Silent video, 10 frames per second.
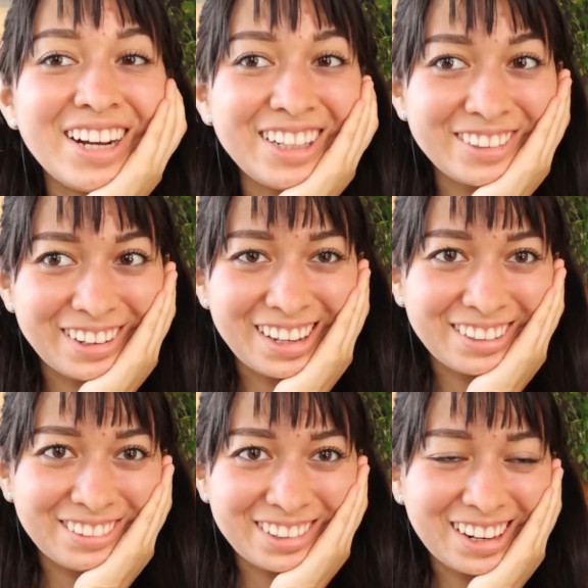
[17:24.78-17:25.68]
Alright,
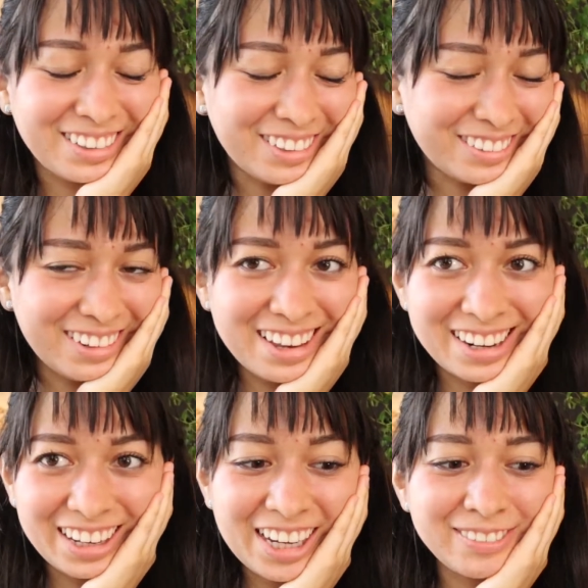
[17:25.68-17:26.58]

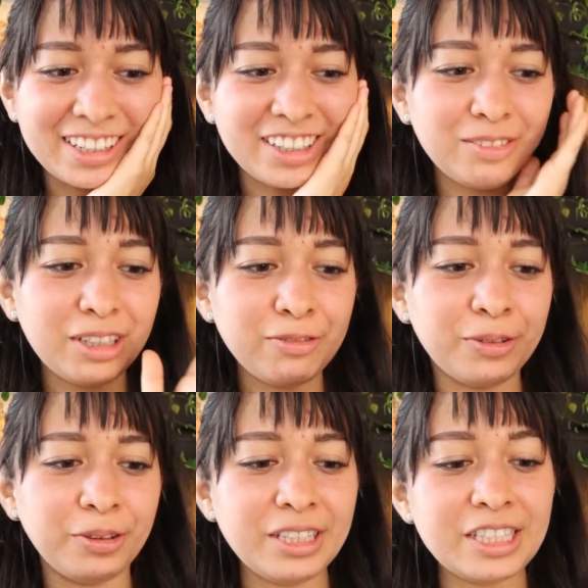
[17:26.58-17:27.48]
I have gotten my
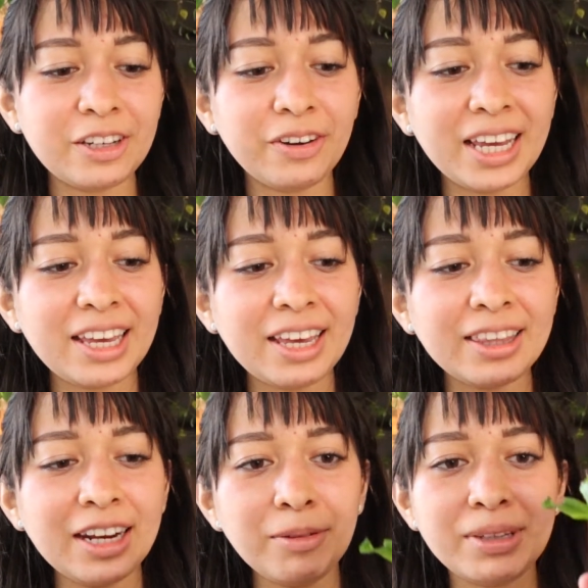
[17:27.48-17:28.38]
food, so I
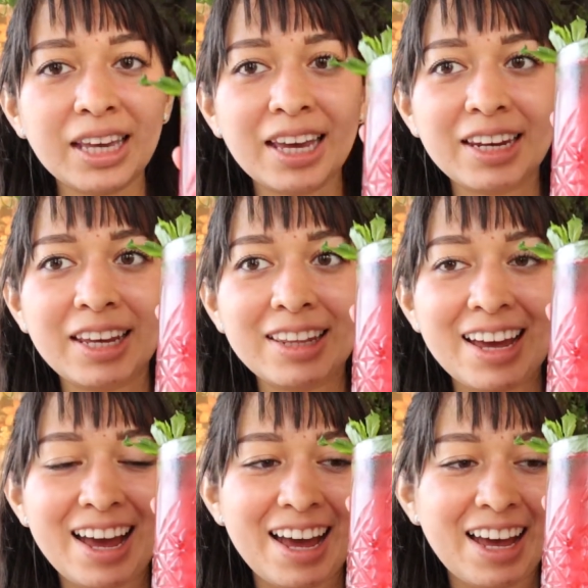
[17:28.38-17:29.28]
ended up getting
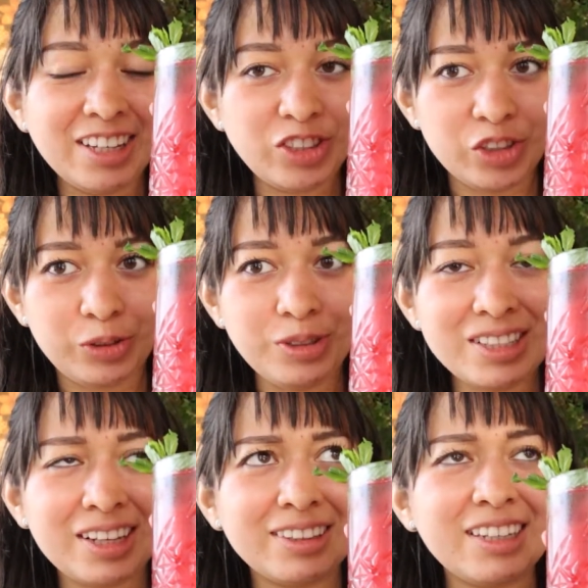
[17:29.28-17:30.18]
a
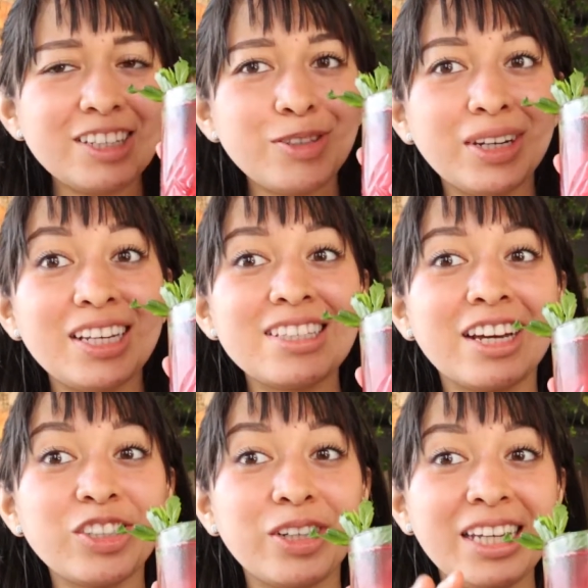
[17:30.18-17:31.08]
juice. This one is
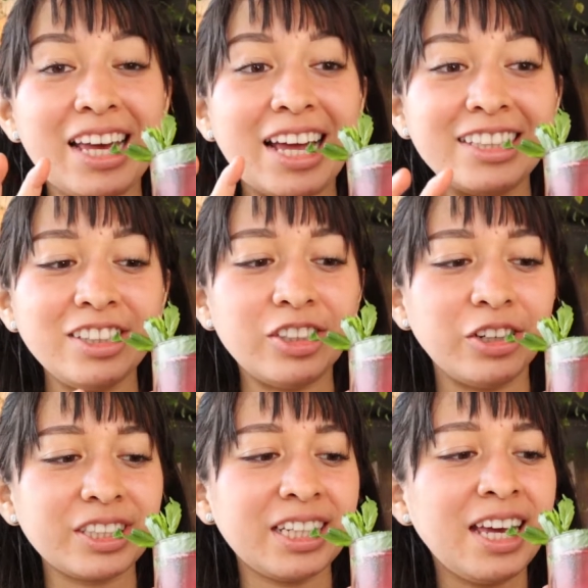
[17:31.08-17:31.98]
actually a
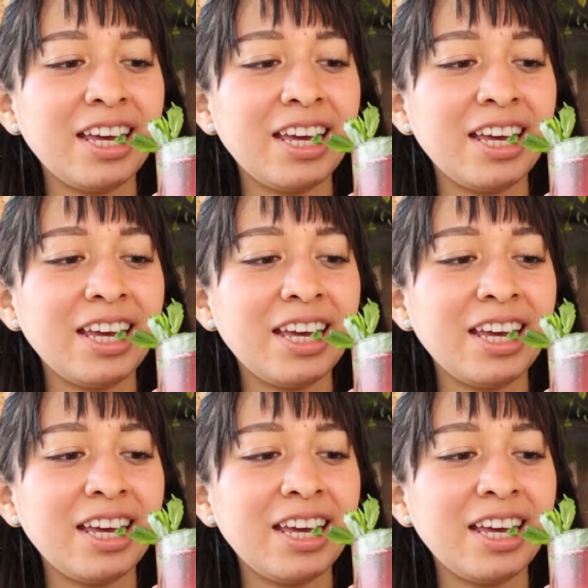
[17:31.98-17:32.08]
detox.